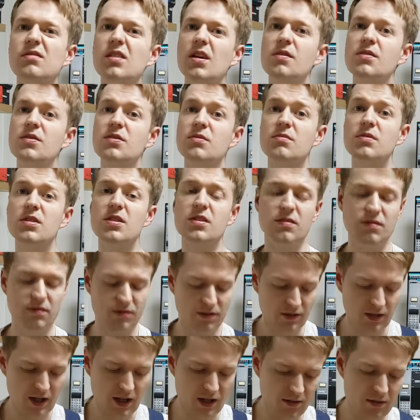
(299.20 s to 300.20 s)
was the reason
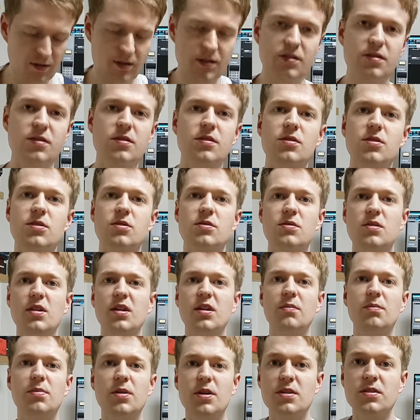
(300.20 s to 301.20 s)
for that one, so just
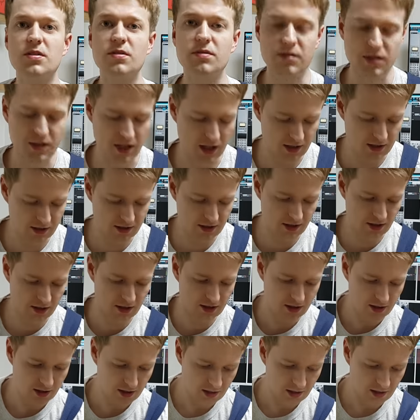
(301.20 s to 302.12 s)
a personal taste there.